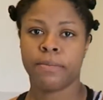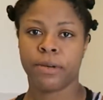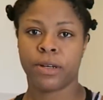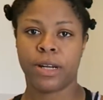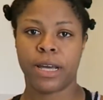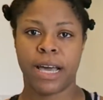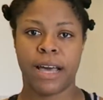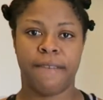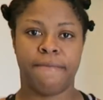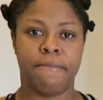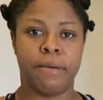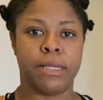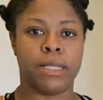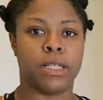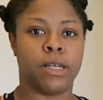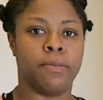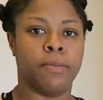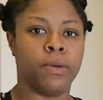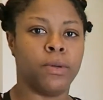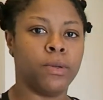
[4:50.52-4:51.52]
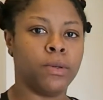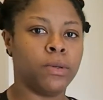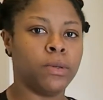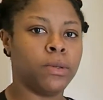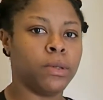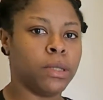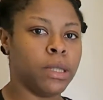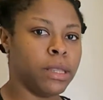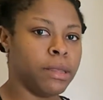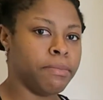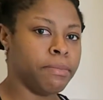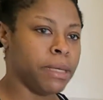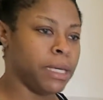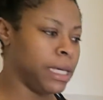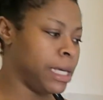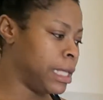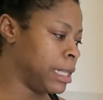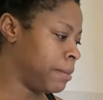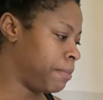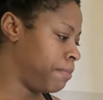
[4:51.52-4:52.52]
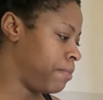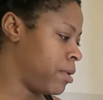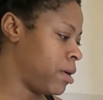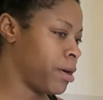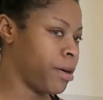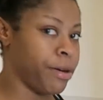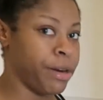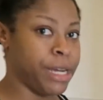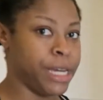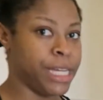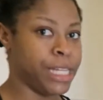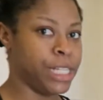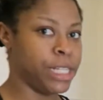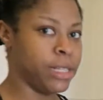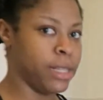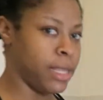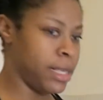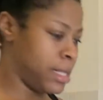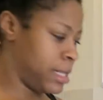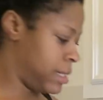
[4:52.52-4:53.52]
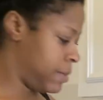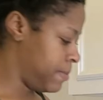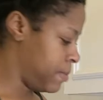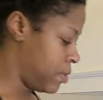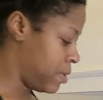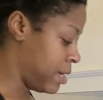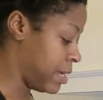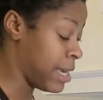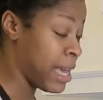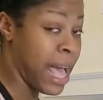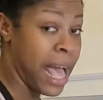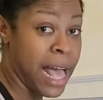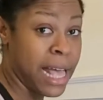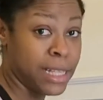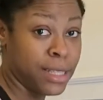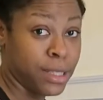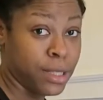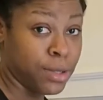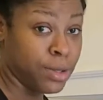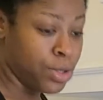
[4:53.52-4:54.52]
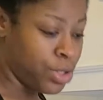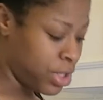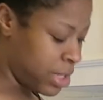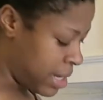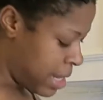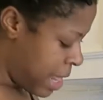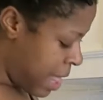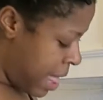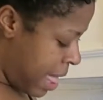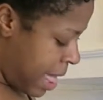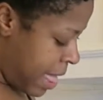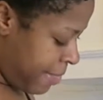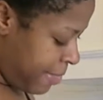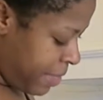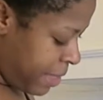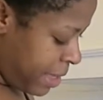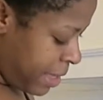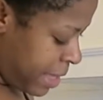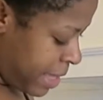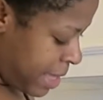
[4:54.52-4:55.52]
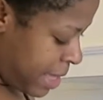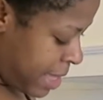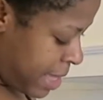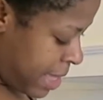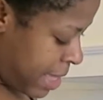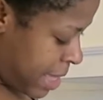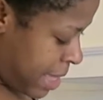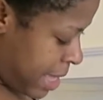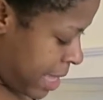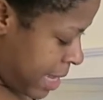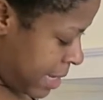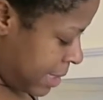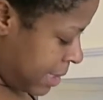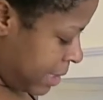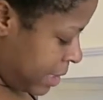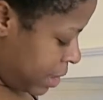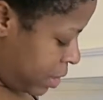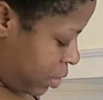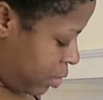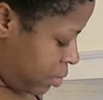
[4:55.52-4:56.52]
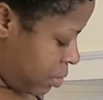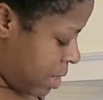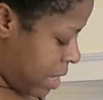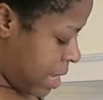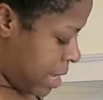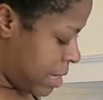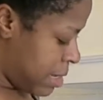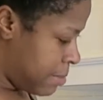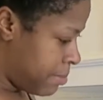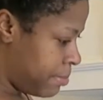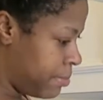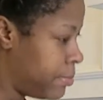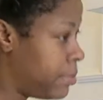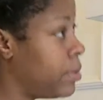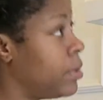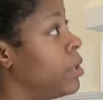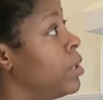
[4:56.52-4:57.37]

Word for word: i'm gonna have some oatmeal porridge this morning as usual i think i need to um